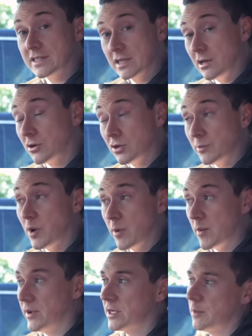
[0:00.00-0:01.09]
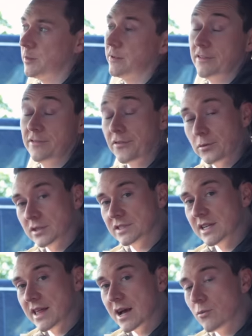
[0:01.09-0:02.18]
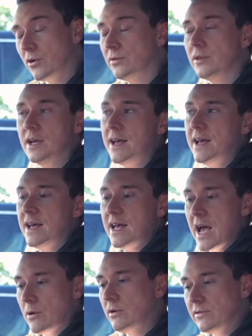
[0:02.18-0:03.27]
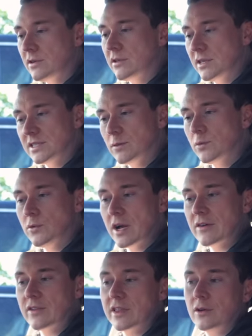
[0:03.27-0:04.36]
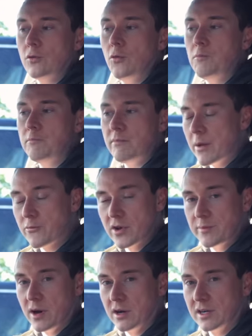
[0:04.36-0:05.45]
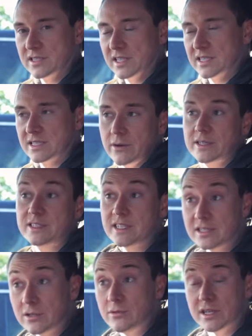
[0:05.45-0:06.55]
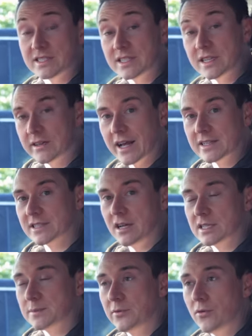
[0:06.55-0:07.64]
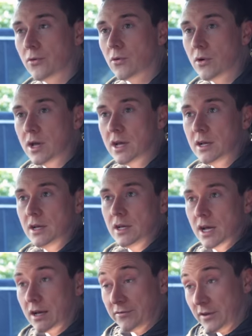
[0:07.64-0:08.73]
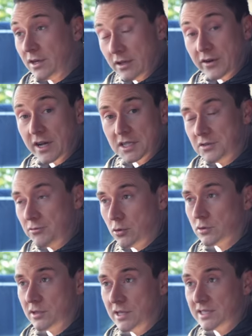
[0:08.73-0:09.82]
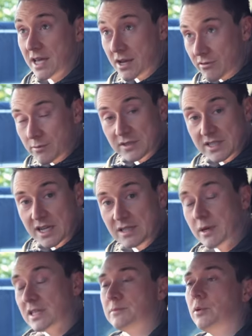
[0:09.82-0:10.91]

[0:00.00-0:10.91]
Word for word: so click on the pop-up banner up above if you want to see that one. However, this one will have a thing called memory park assist. Now, I did do this in an S-Class before, Funnily enough, I actually recorded this here at Mercedes-Benz